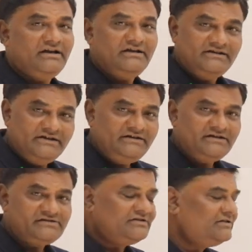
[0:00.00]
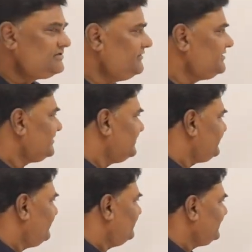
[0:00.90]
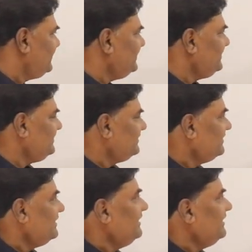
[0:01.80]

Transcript: In linear search, we search for the key